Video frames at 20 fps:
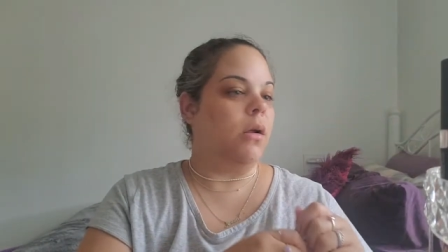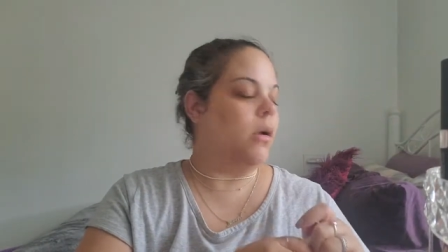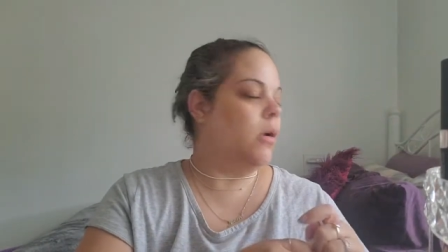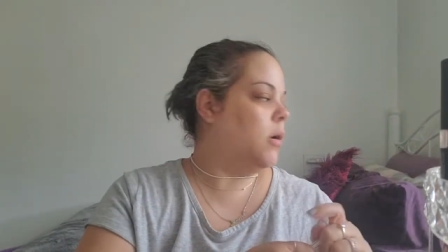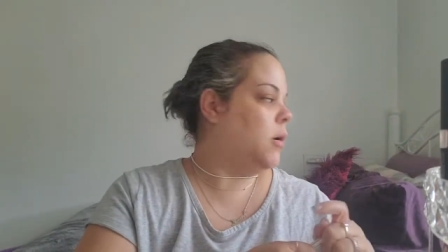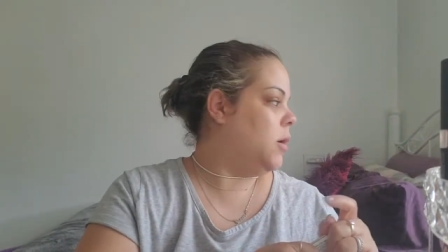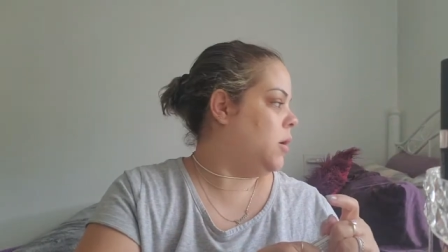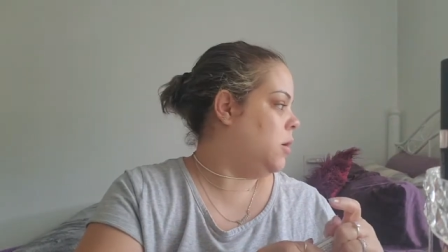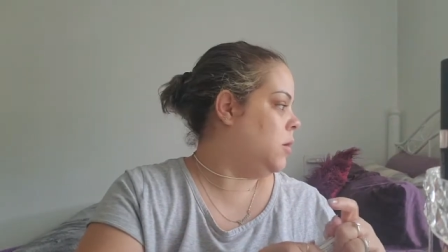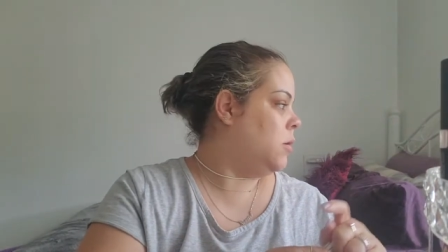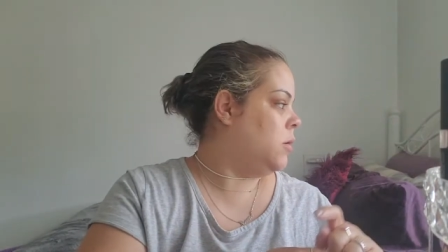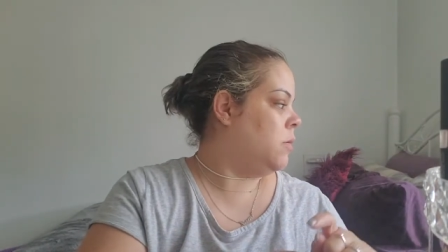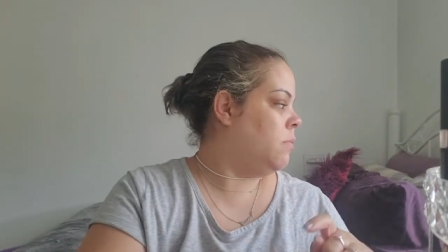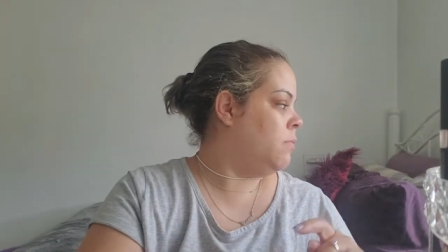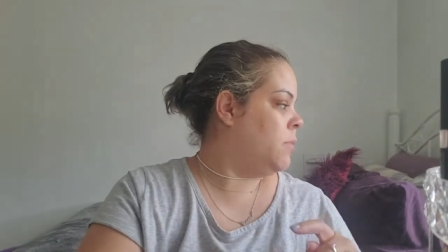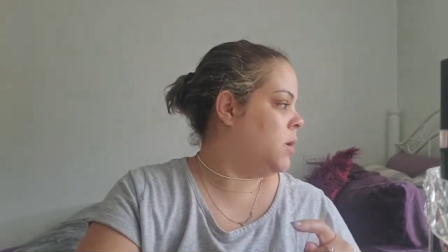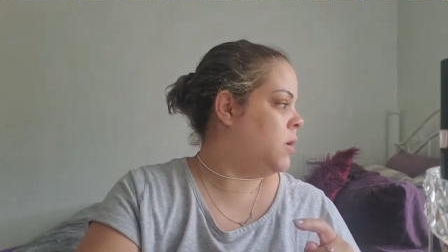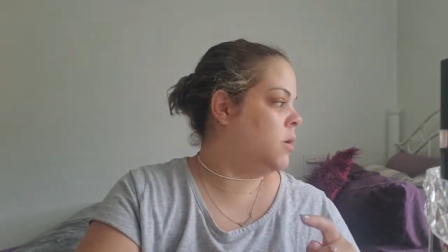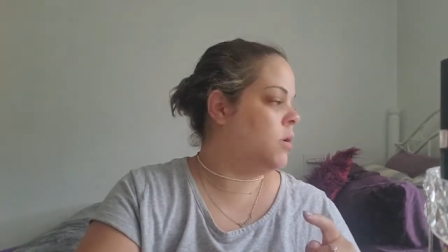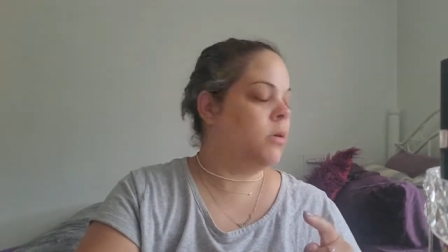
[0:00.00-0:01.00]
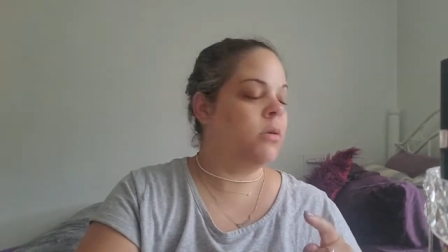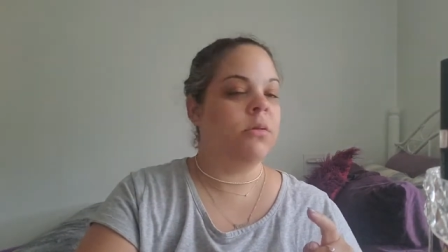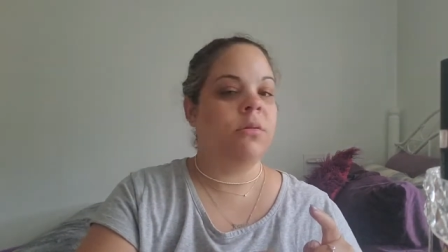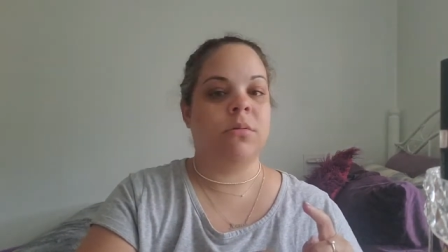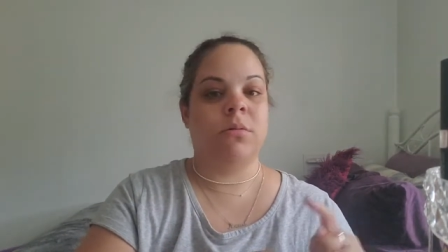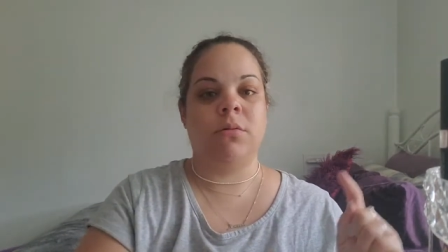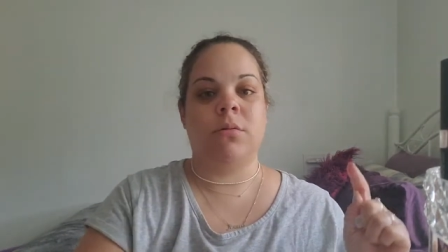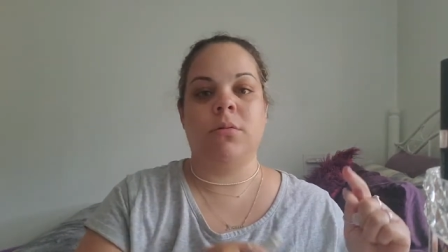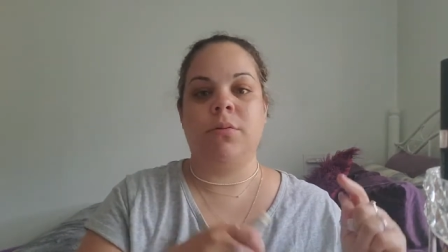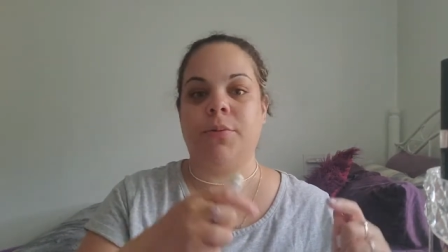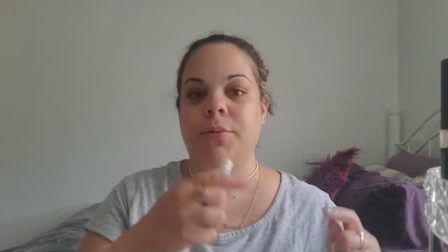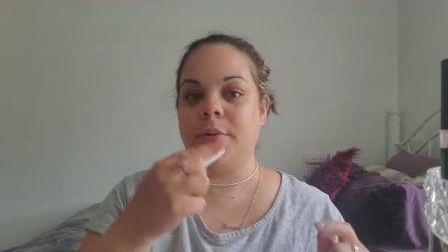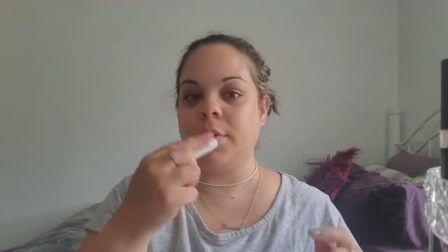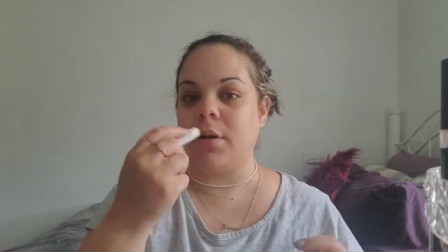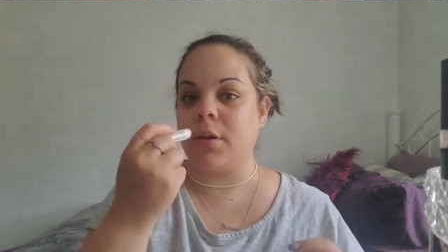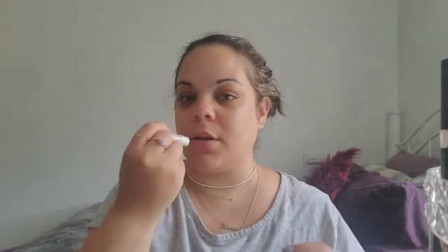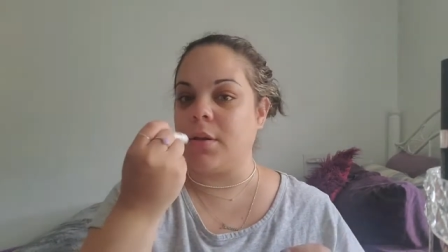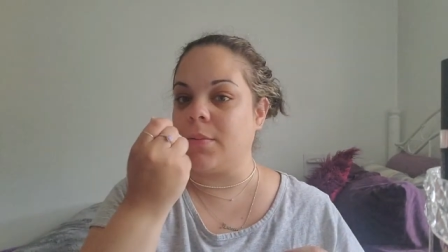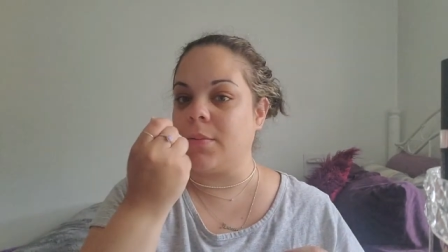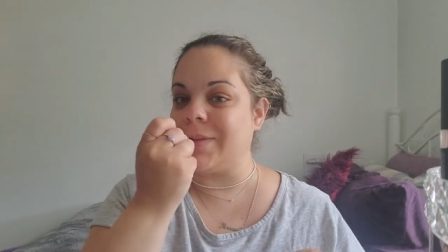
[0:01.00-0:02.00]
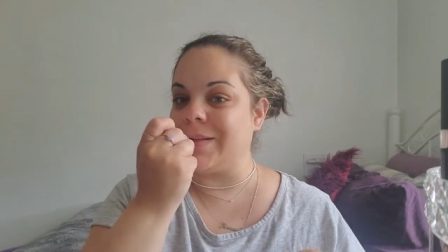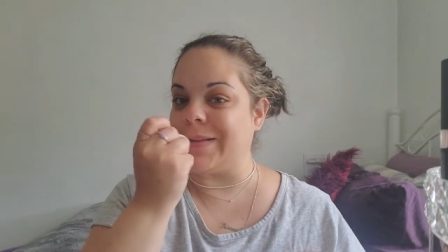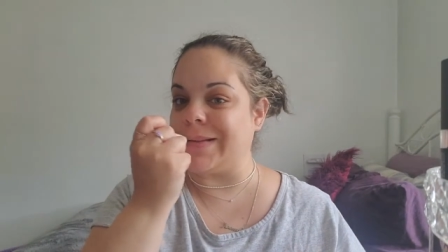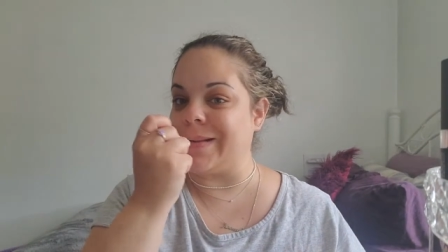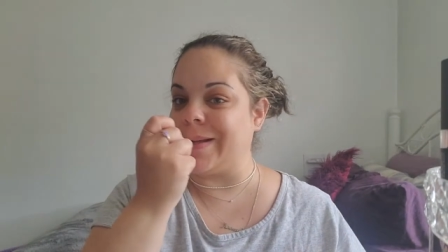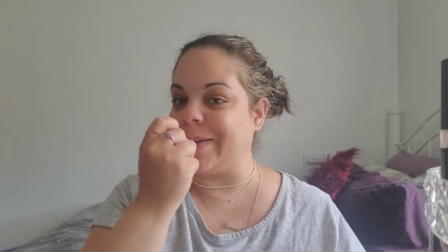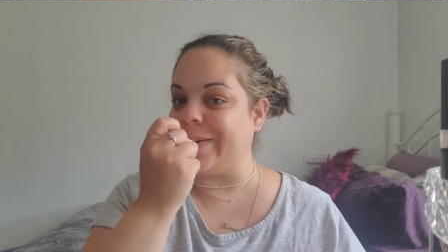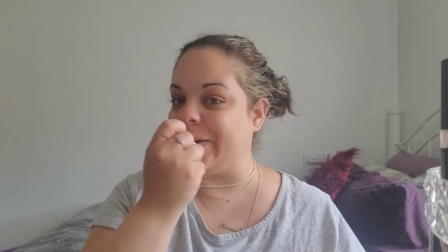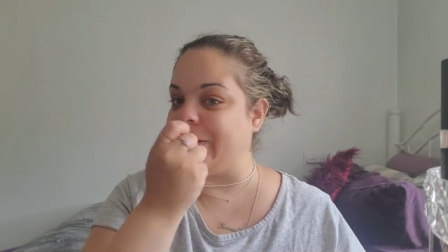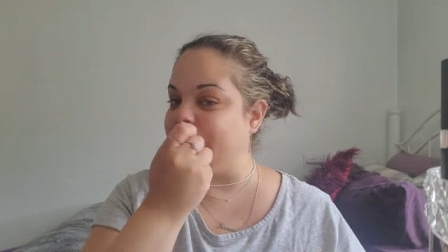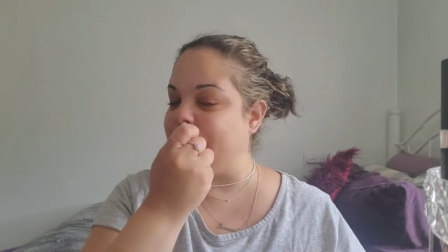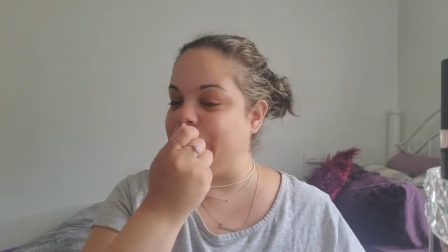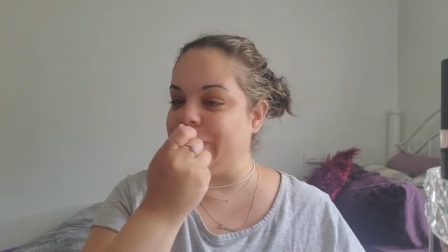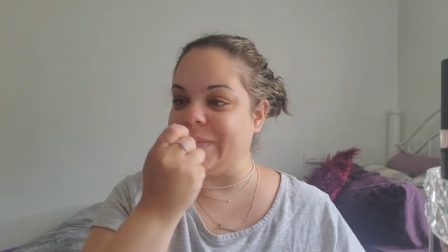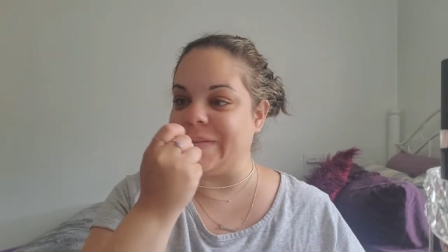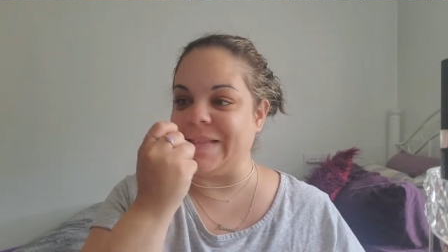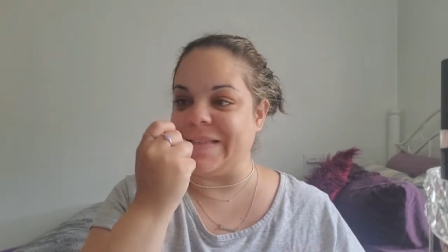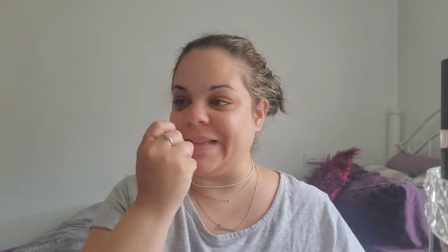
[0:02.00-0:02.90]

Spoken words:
I'm just gonna use